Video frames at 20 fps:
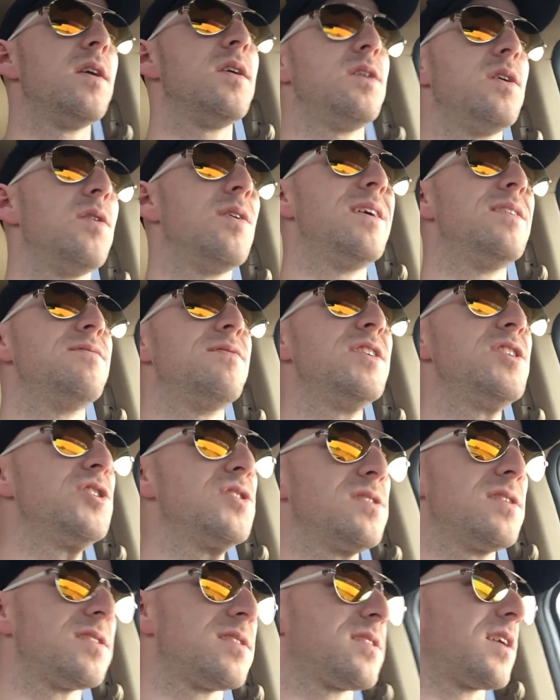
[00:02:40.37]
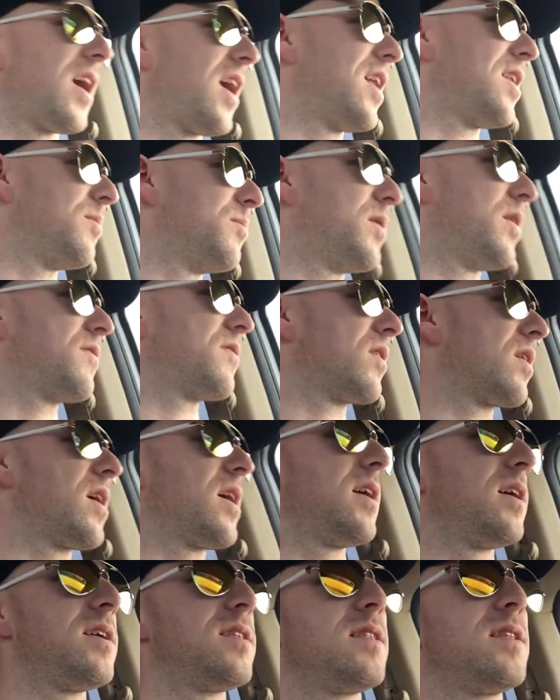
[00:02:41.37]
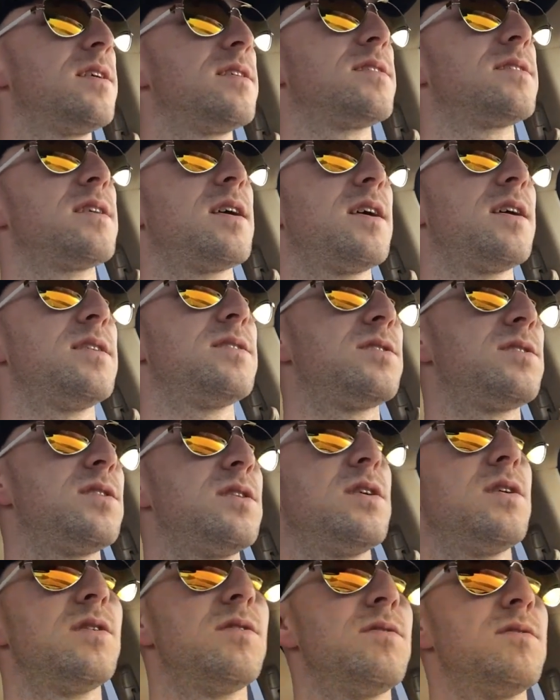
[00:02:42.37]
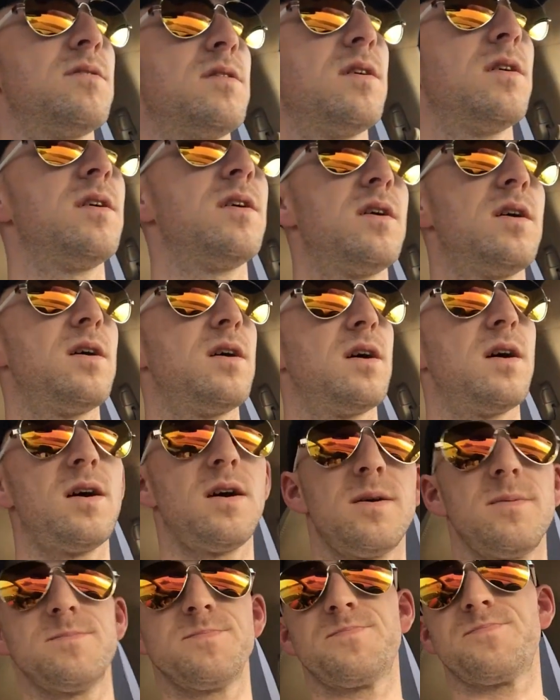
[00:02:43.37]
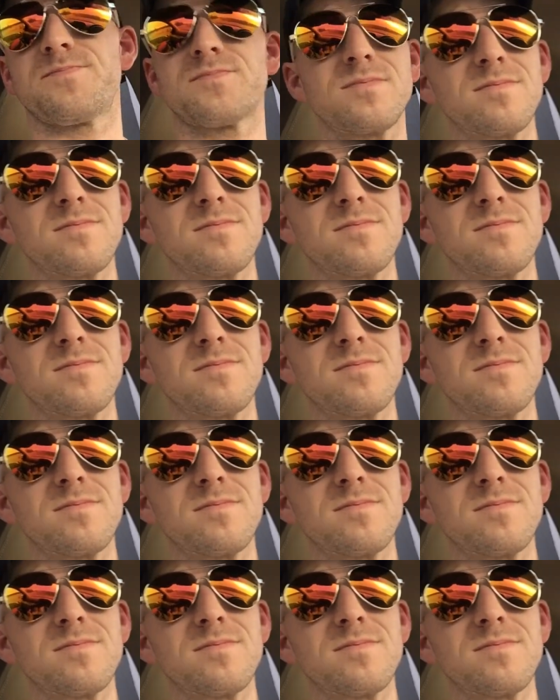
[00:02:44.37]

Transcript: you know envision a sign above their head that says you know um,